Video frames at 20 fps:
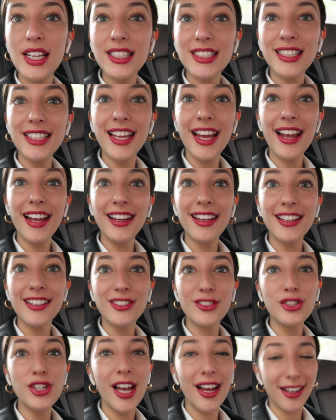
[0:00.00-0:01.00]
Today
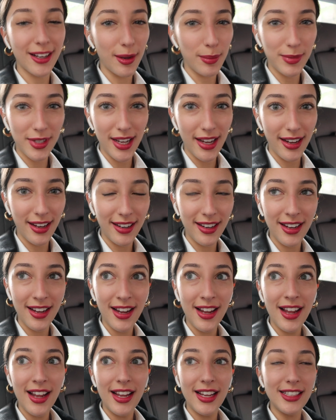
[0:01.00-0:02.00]
is checkup day.
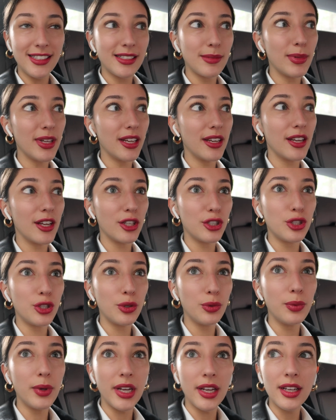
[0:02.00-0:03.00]
It's been
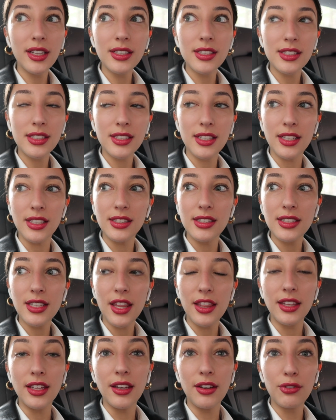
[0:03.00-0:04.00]
2 weeks since
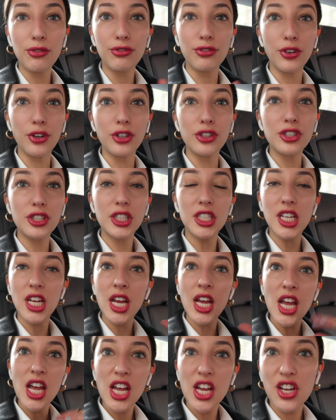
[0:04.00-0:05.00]
the first
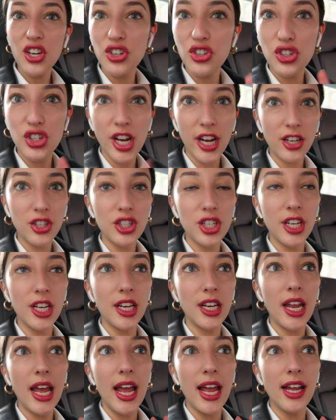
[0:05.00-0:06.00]

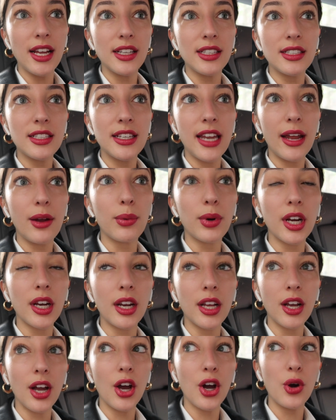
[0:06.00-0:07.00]
injection and today we're
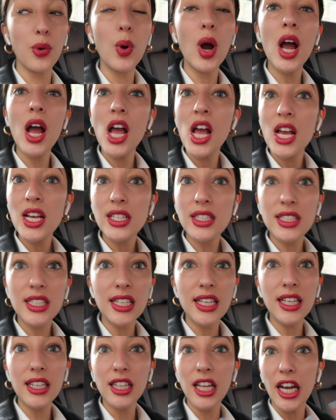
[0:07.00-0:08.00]
gonna go
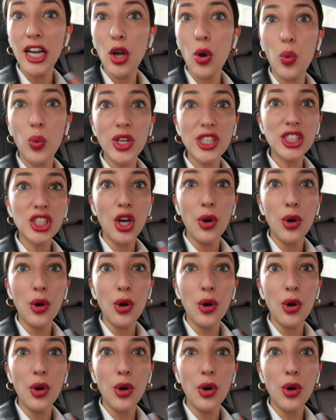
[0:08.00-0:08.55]
see like what's